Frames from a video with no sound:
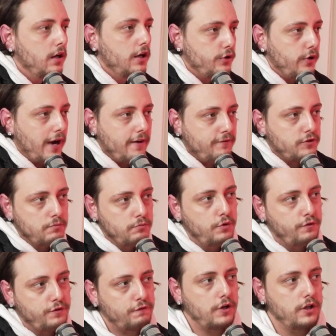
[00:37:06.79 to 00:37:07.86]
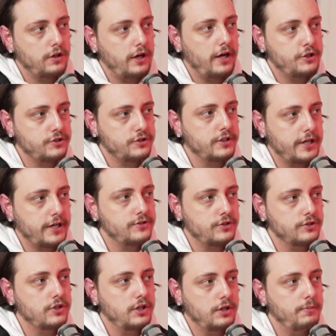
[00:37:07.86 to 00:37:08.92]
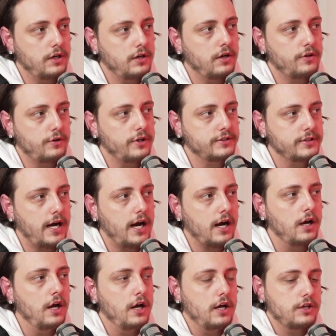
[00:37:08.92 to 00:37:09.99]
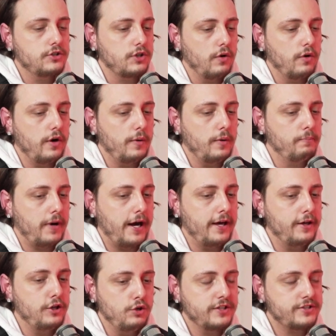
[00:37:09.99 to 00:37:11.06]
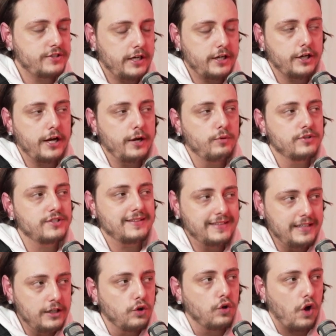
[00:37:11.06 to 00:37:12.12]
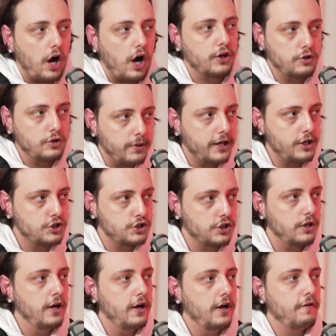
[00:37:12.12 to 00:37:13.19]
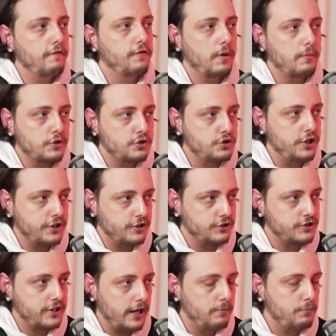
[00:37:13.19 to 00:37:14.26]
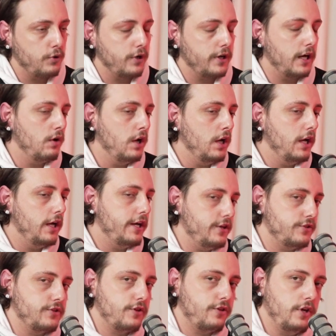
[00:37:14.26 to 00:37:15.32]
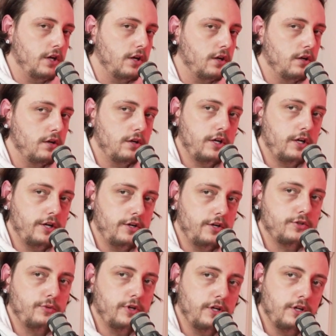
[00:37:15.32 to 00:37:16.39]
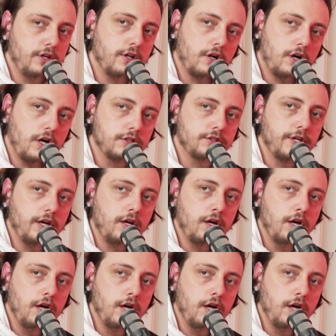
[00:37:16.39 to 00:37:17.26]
You have to move the front line just in case there's going to be another attack. So by a UN standard, it was a legal occupation from a strategic standpoint. Now, here's the thing. Here's another hot take.